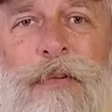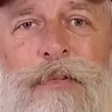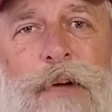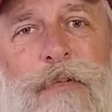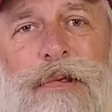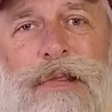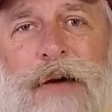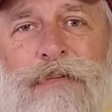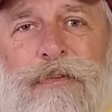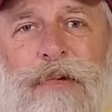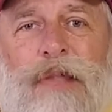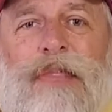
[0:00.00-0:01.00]
What we're
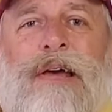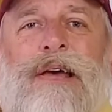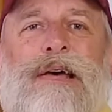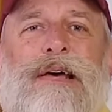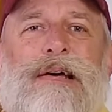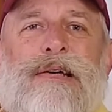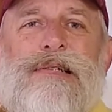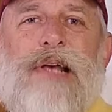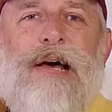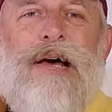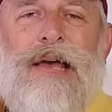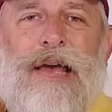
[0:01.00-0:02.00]
left with is
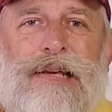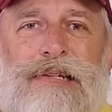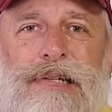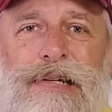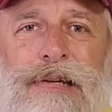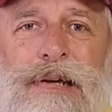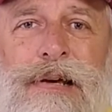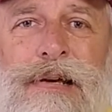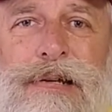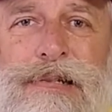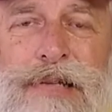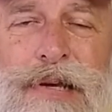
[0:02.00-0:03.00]
a hazy,
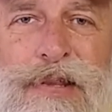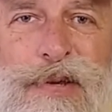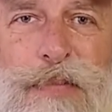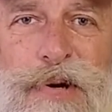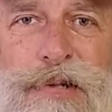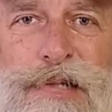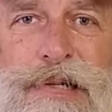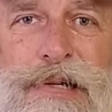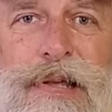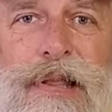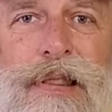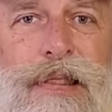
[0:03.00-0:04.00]
slightly
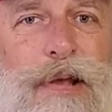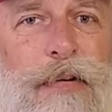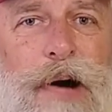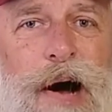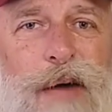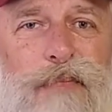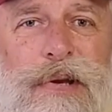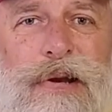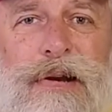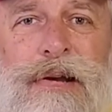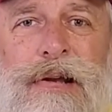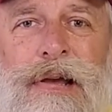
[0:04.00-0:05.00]
malty, low hop
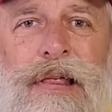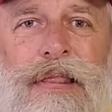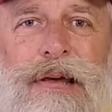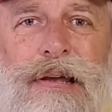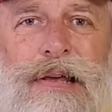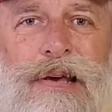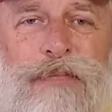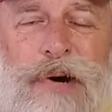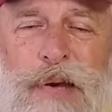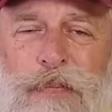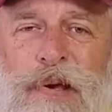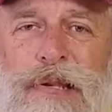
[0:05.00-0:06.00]
beer that, in
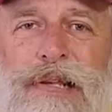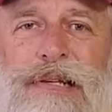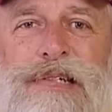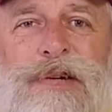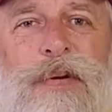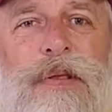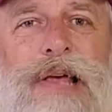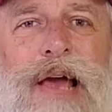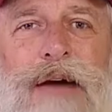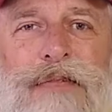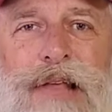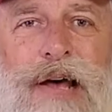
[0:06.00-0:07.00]
my opinion, doesn't really
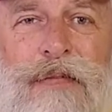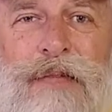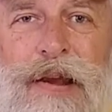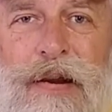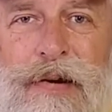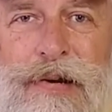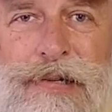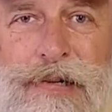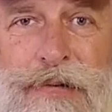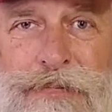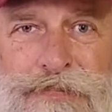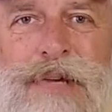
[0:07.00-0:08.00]
have a lot of character.
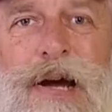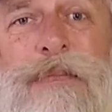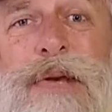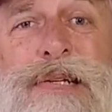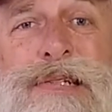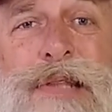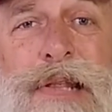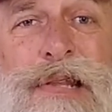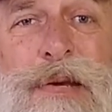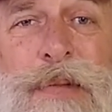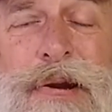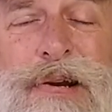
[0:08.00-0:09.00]
I'm guessing that
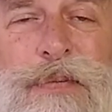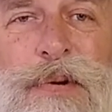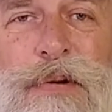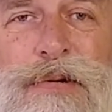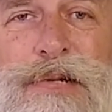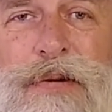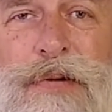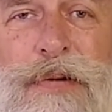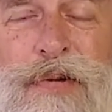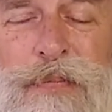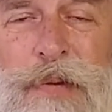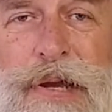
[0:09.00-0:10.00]
the American brewers agree
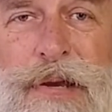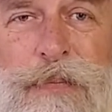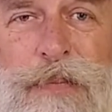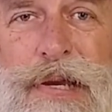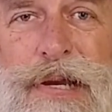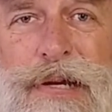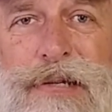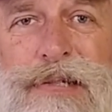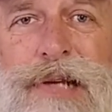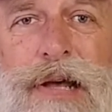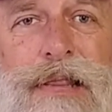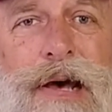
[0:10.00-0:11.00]
with me
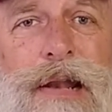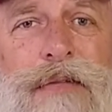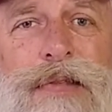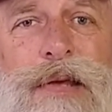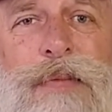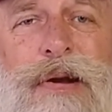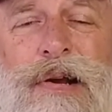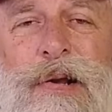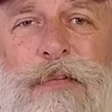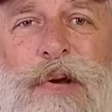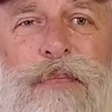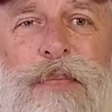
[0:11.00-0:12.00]
because a lot of the
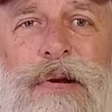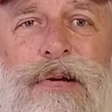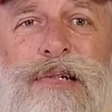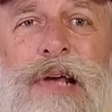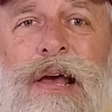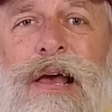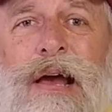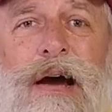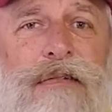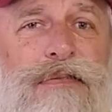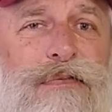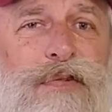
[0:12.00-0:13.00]
American wheat beers
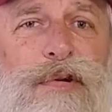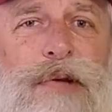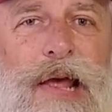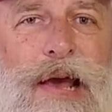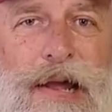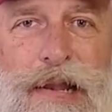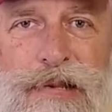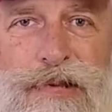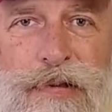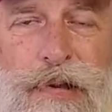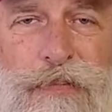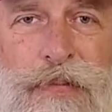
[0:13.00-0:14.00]
have fruit added
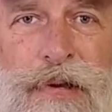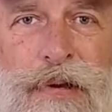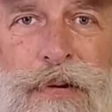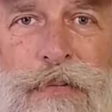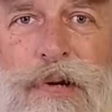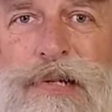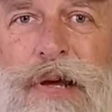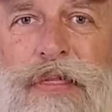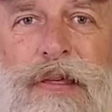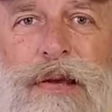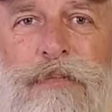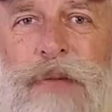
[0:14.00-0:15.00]
to them, which I
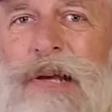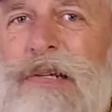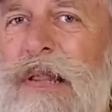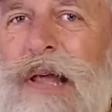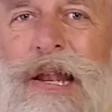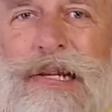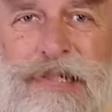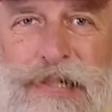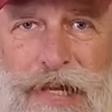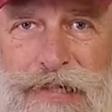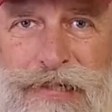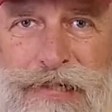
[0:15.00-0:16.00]
think makes a lot of
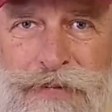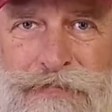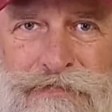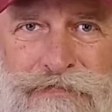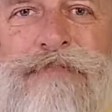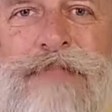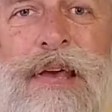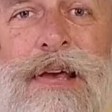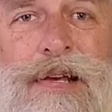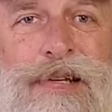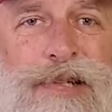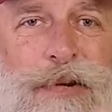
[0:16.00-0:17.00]
sense.
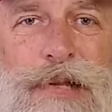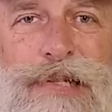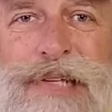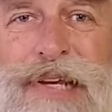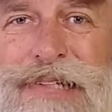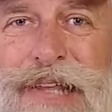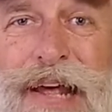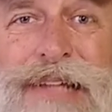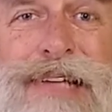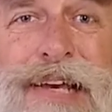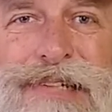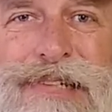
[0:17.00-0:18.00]
So let's get to that
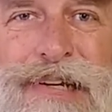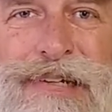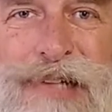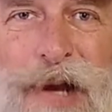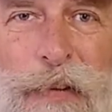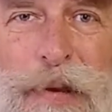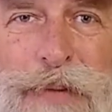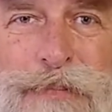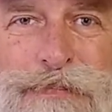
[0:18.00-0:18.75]
tasting, shall we?